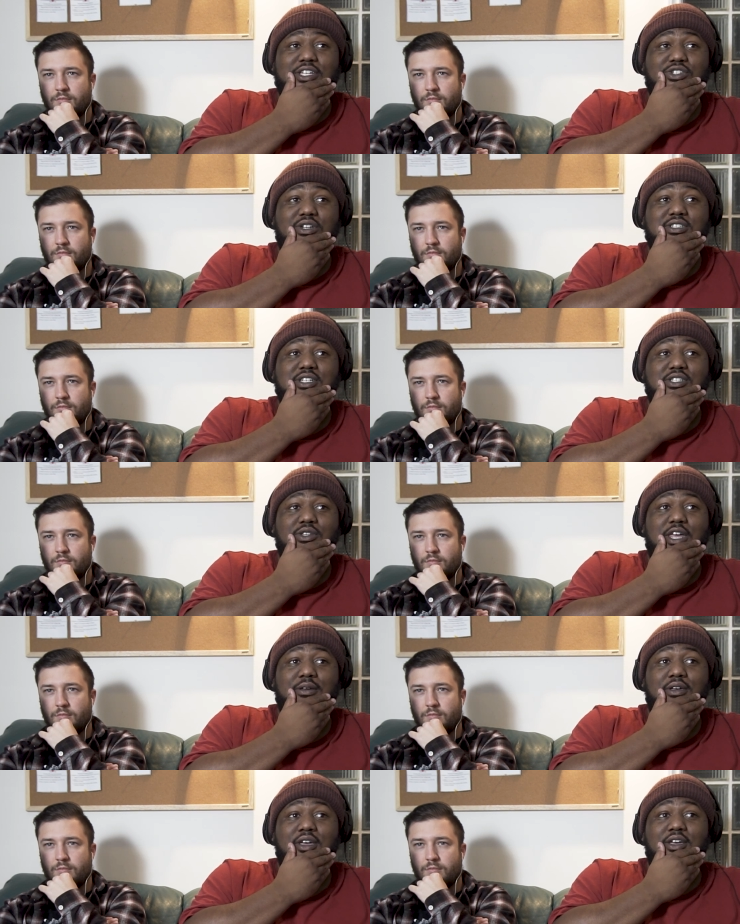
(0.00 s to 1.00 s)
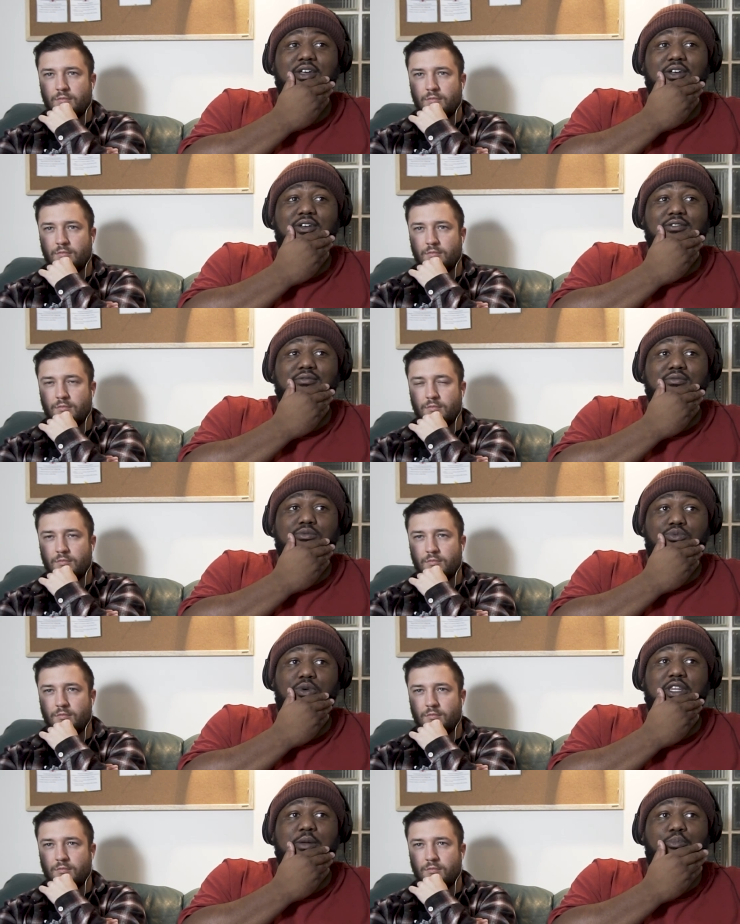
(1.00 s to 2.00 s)
Speaker 1: stretched this. So they
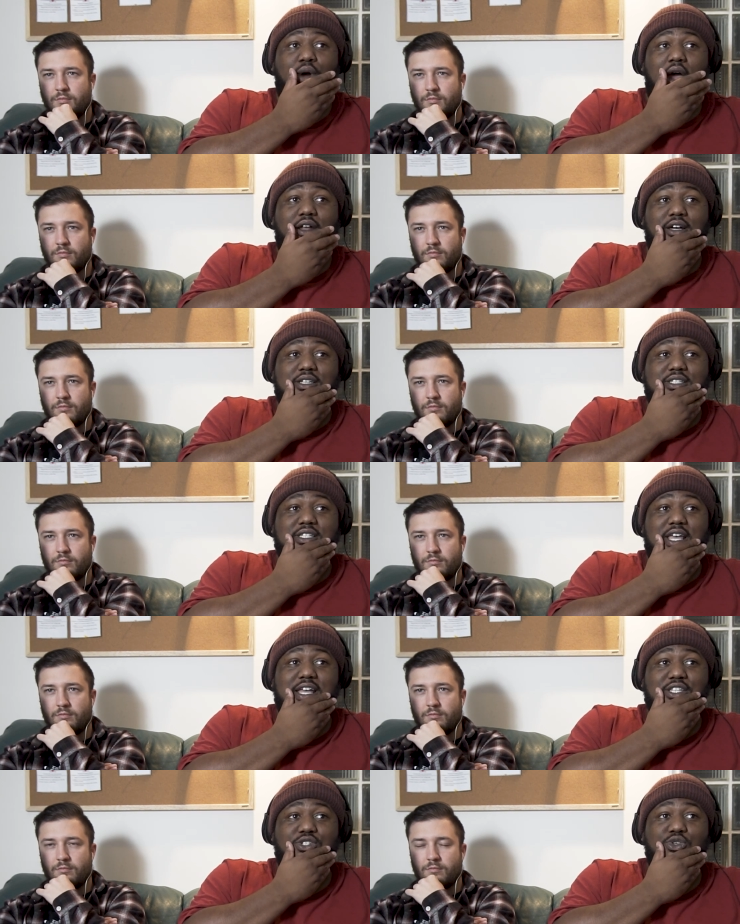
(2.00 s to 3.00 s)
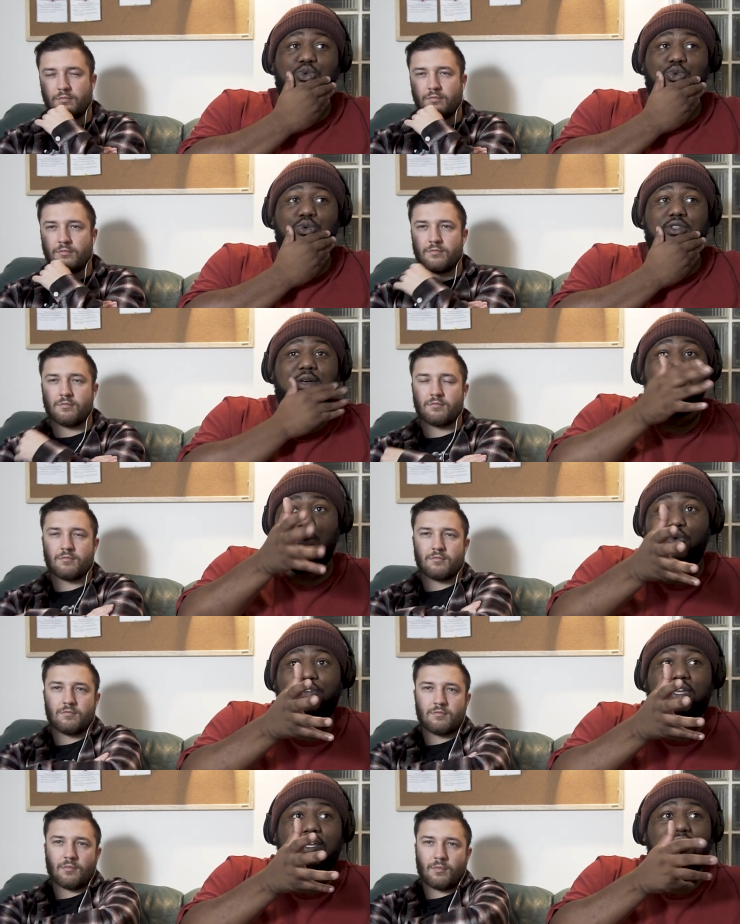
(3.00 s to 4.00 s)
really brought us into the
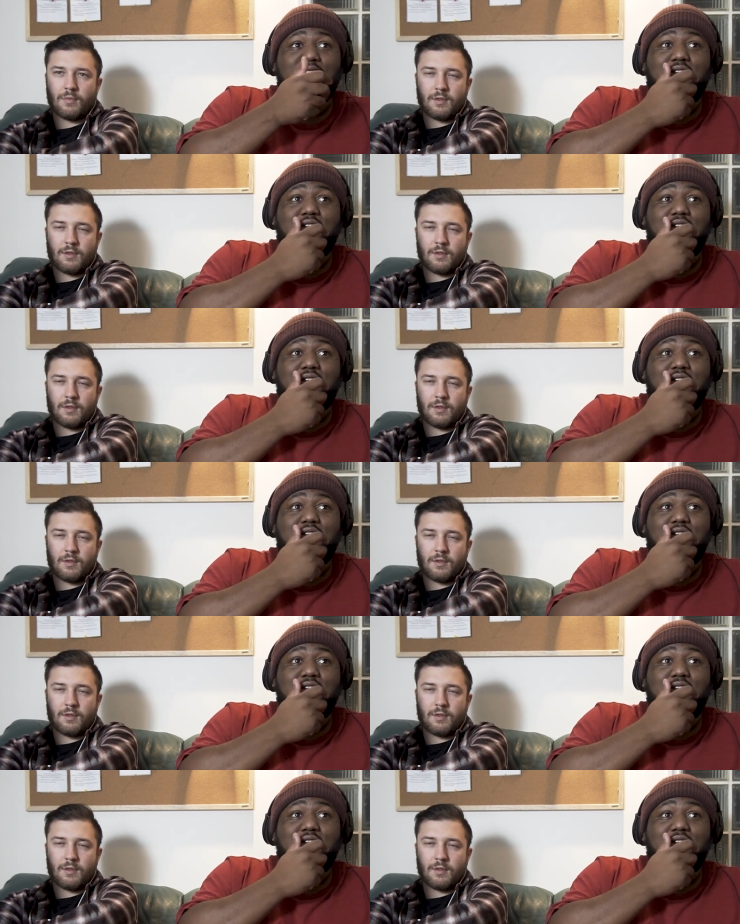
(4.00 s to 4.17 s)
movie